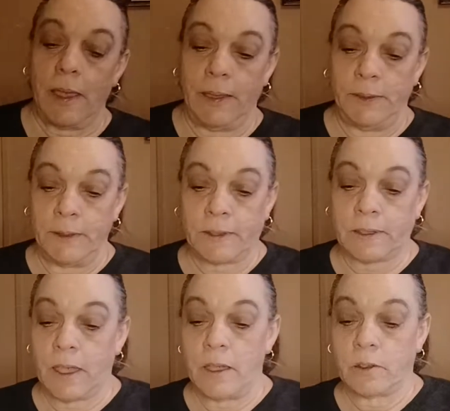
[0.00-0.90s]
And it
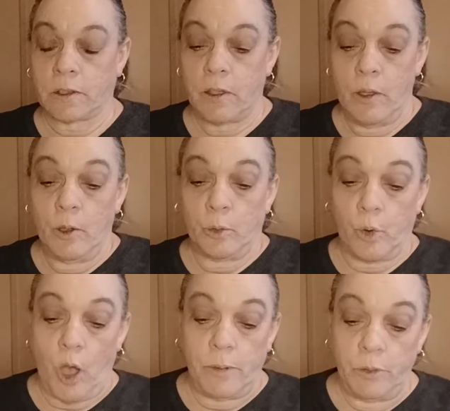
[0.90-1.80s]
says,
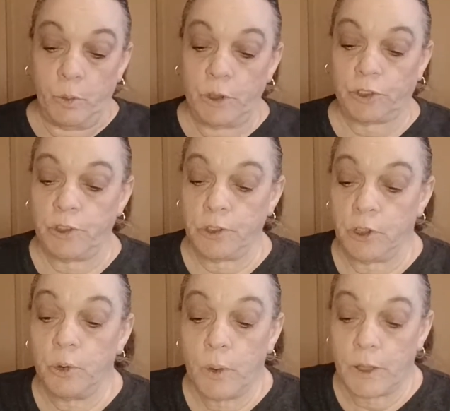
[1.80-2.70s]
Robin, wishing
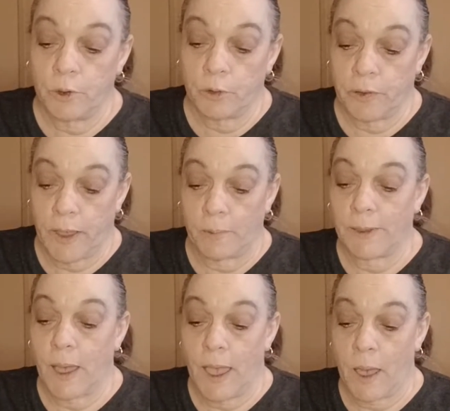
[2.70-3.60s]
you and your
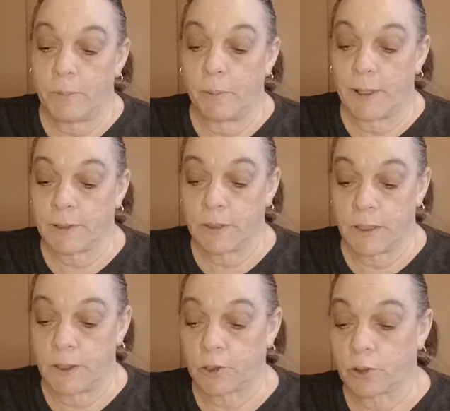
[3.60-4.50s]
family a happy, blessed
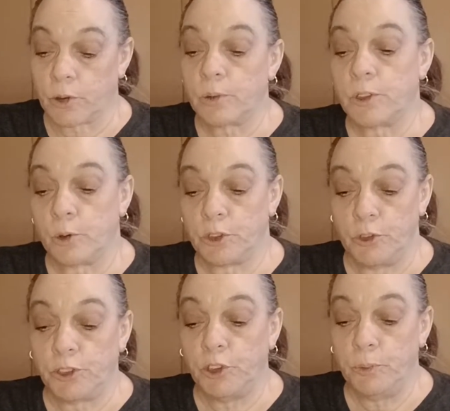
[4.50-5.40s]
Easter, your
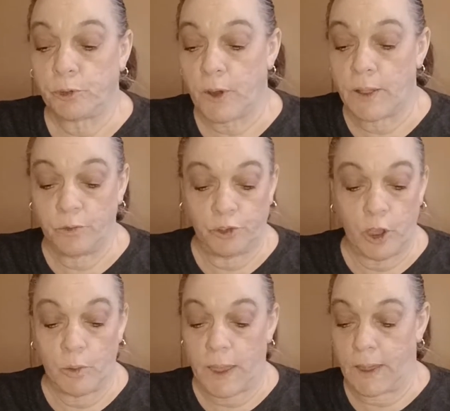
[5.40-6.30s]
YouTube friend,
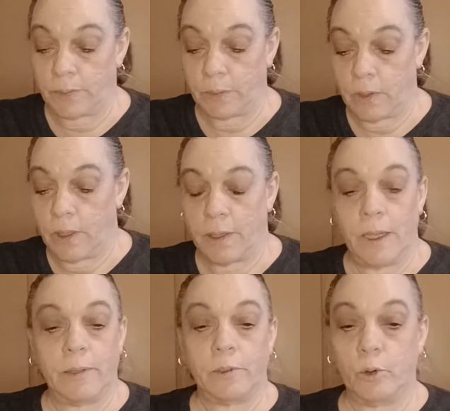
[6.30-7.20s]
Joanne.
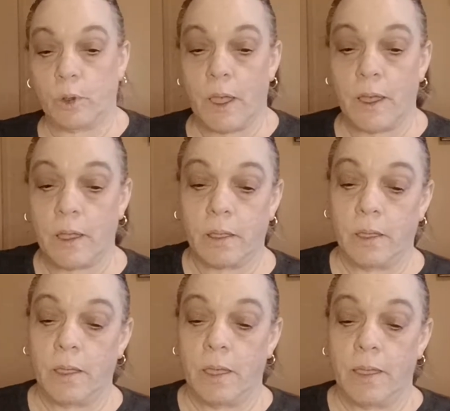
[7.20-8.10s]
And look,
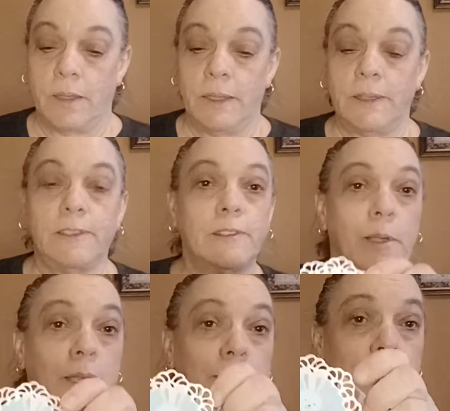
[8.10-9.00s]
this is
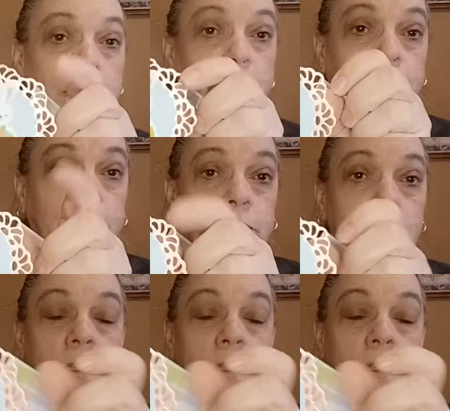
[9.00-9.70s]
like lace.